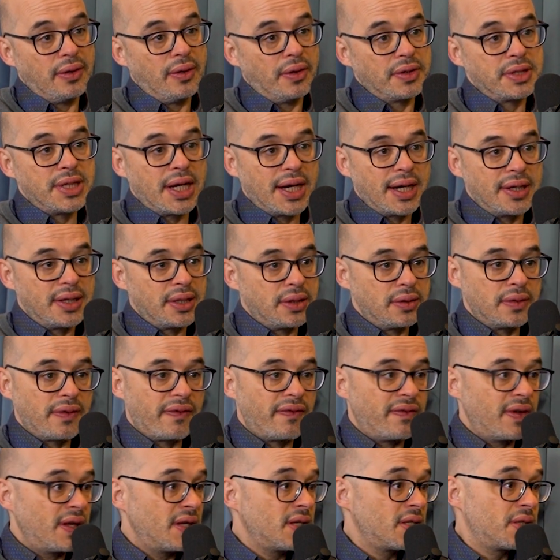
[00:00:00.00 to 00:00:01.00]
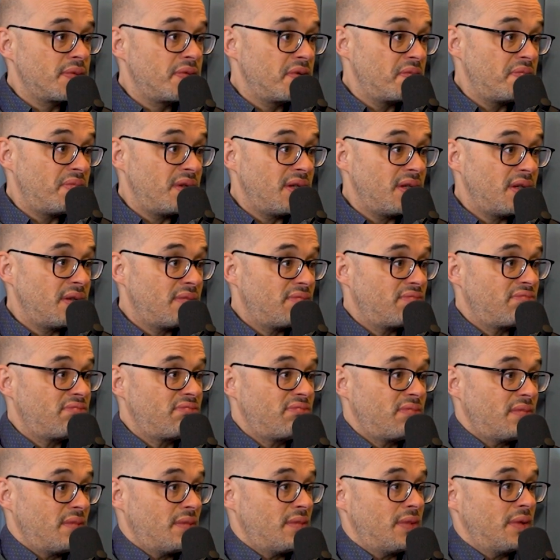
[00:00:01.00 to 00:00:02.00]
not hiding your face would be
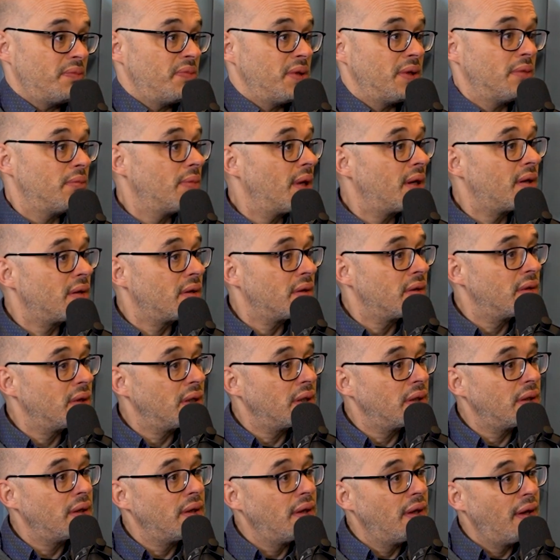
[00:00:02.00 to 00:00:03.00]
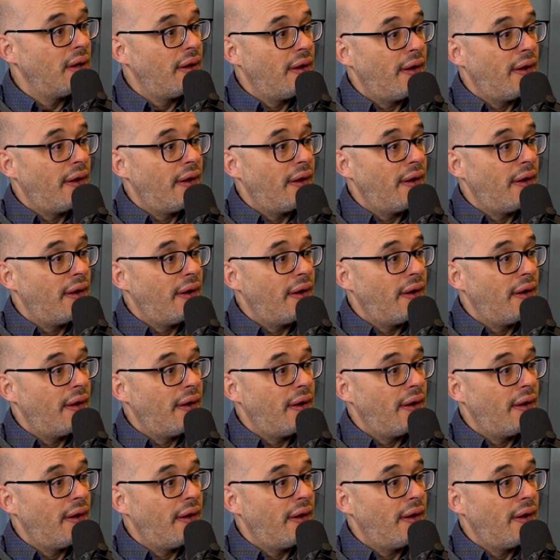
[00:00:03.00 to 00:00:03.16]
a better thing.